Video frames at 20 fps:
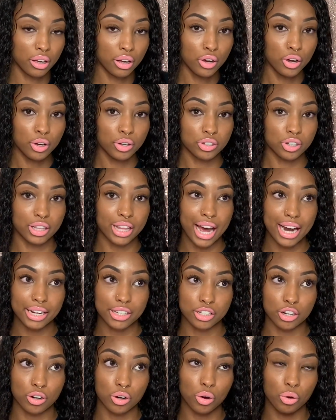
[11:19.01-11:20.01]
So that is
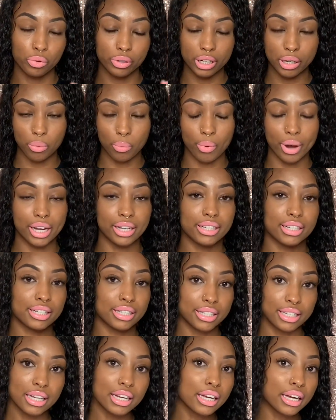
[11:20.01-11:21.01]
our only way to
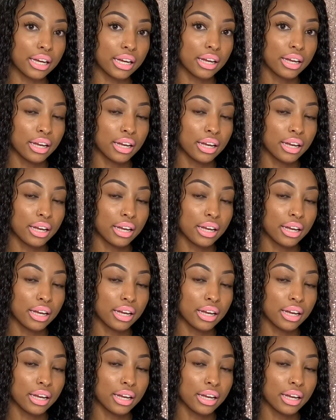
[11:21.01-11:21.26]
see